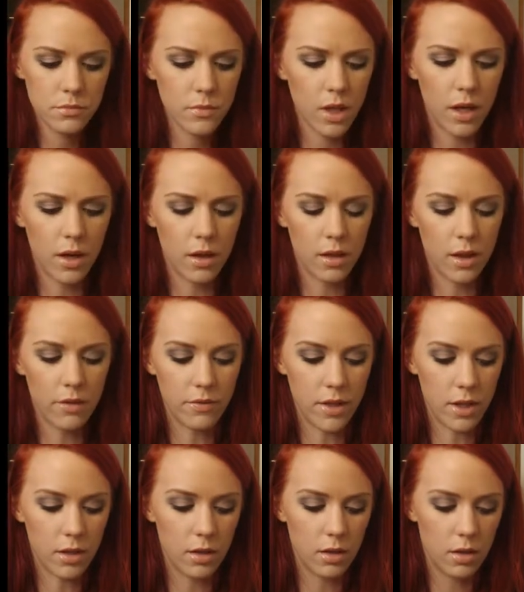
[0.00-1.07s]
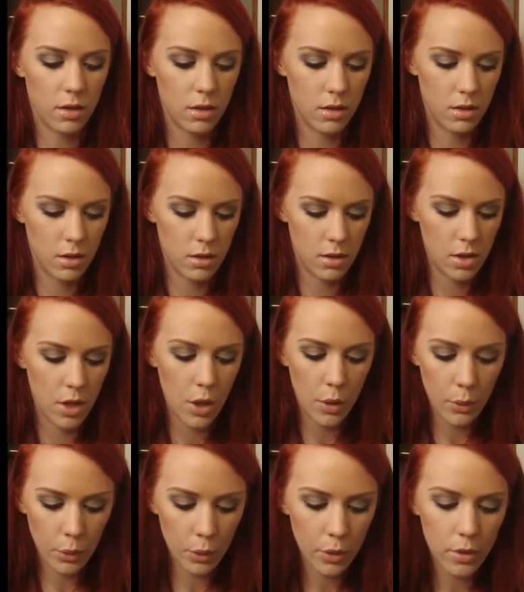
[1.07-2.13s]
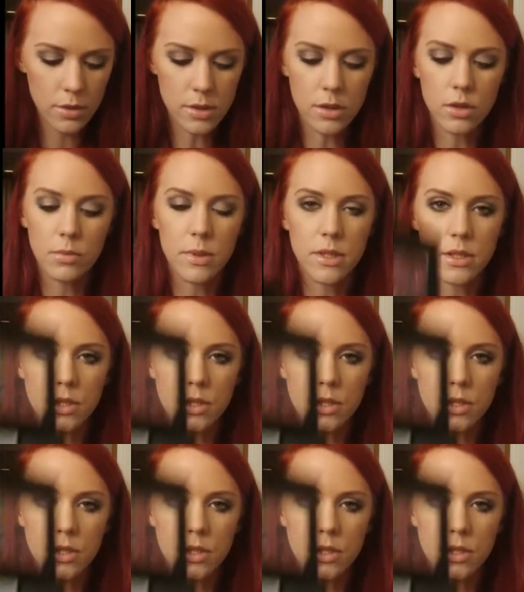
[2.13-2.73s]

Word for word: and I loved it. It's a little bit